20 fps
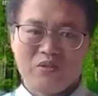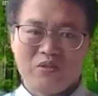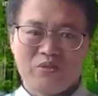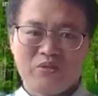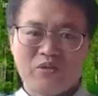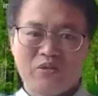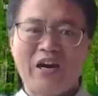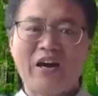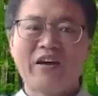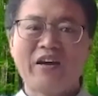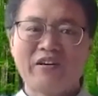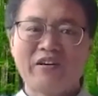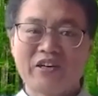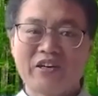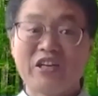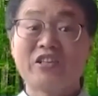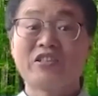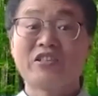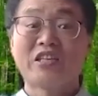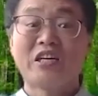hire a
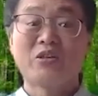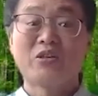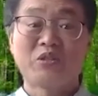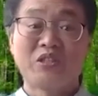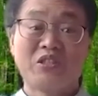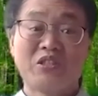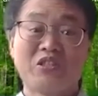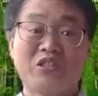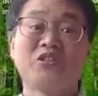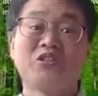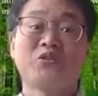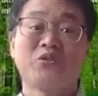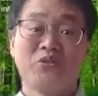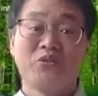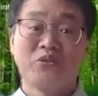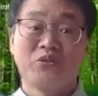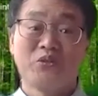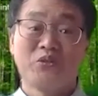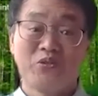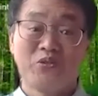consultant
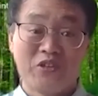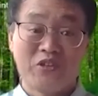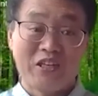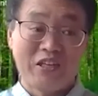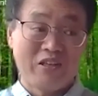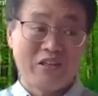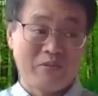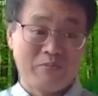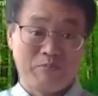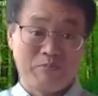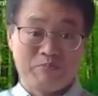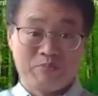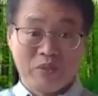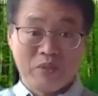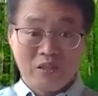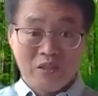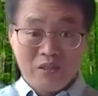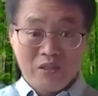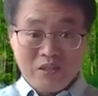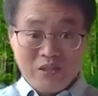to find
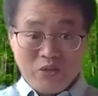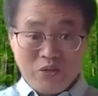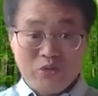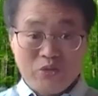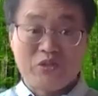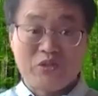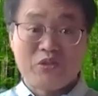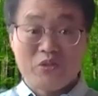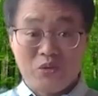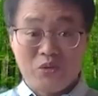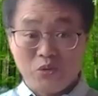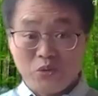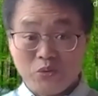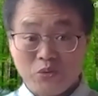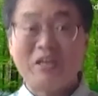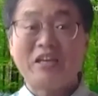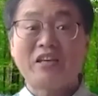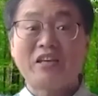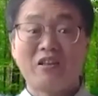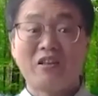to
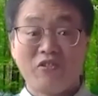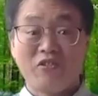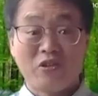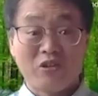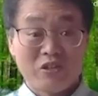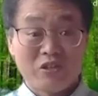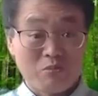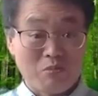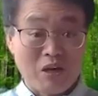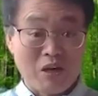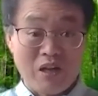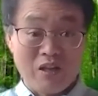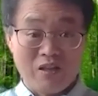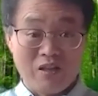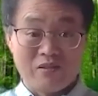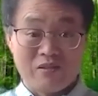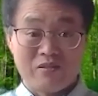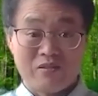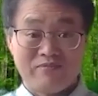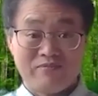make the first
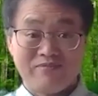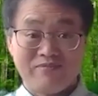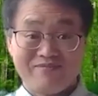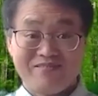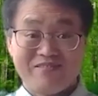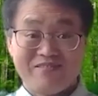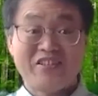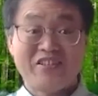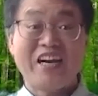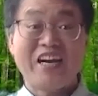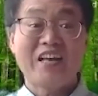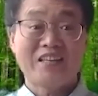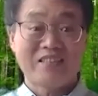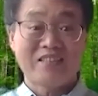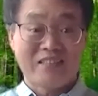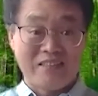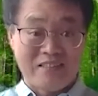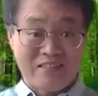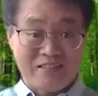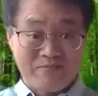model
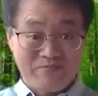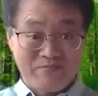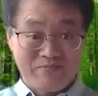faster.